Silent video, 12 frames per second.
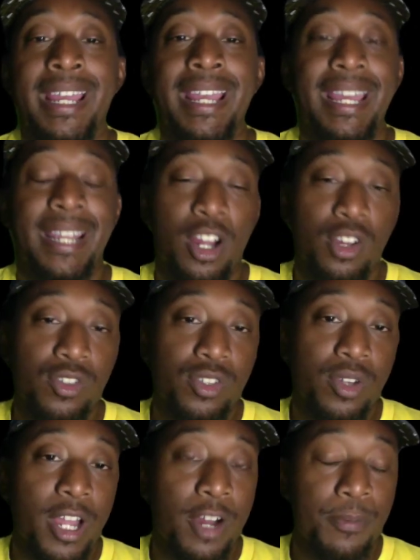and I
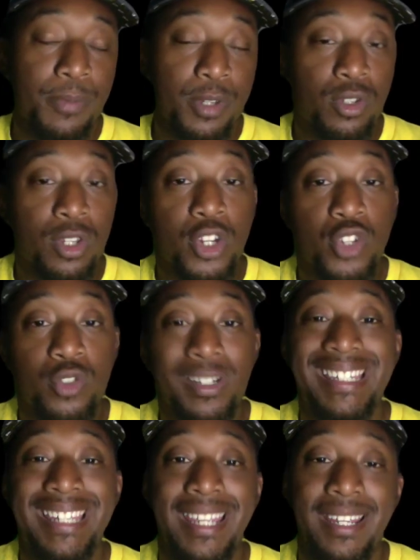also help you to
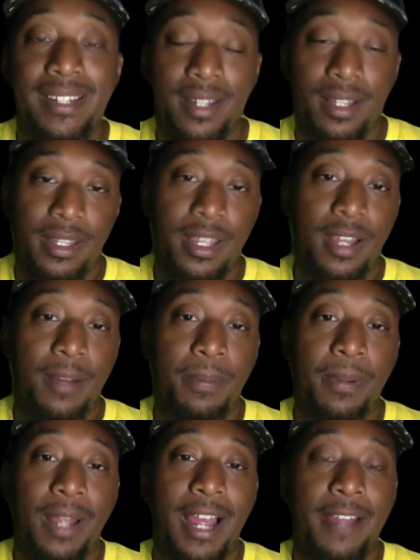strategically
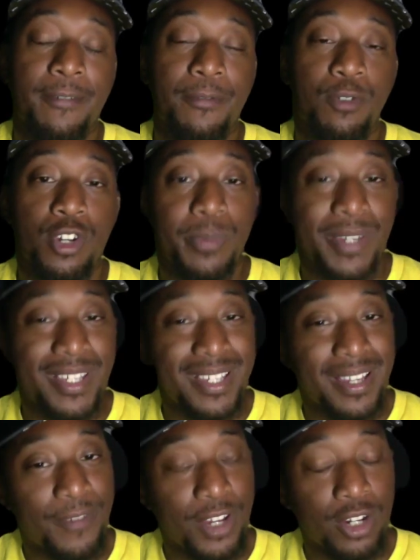apply for
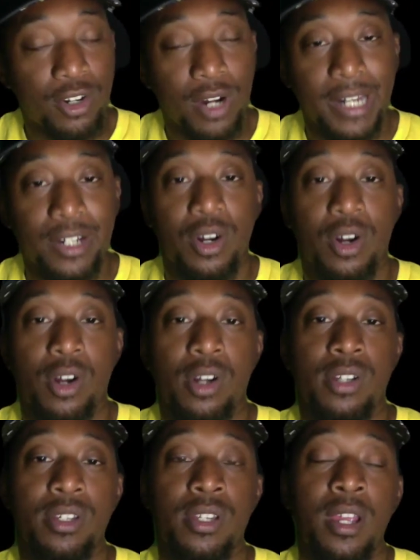specific credit
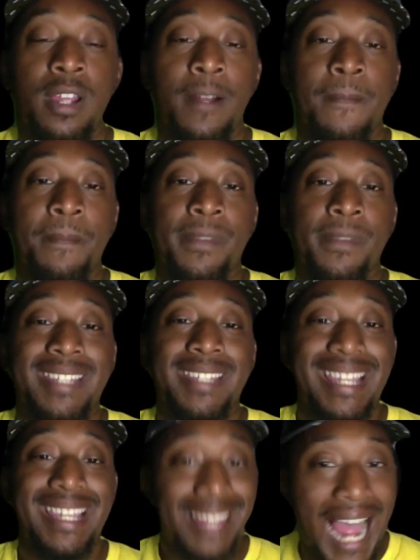cards to
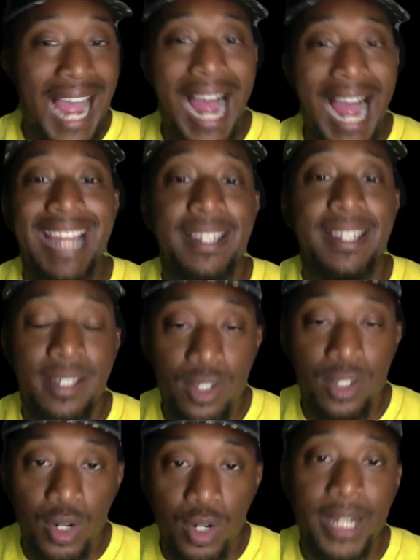get the highest
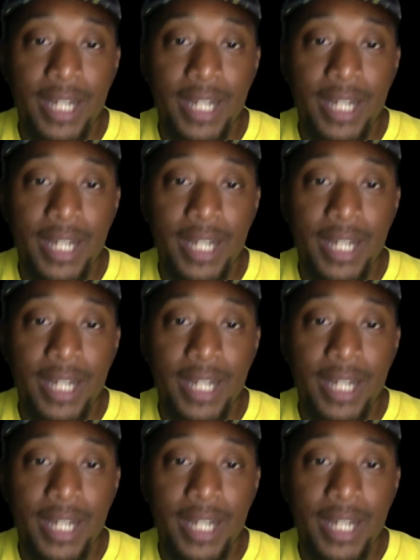credit